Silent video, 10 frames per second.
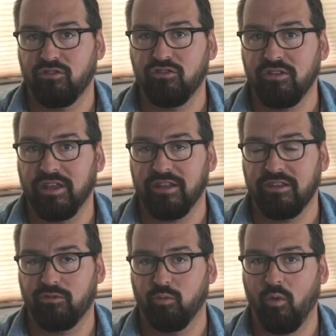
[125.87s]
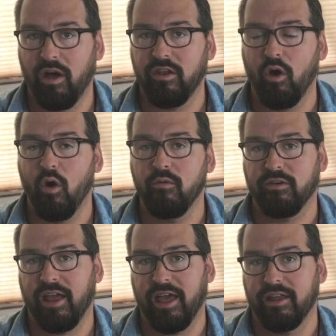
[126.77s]
usually at least one
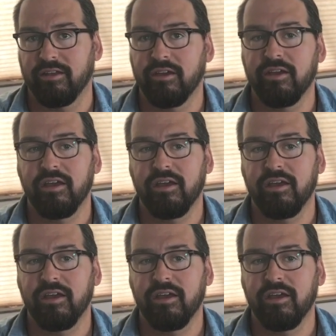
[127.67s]
overhead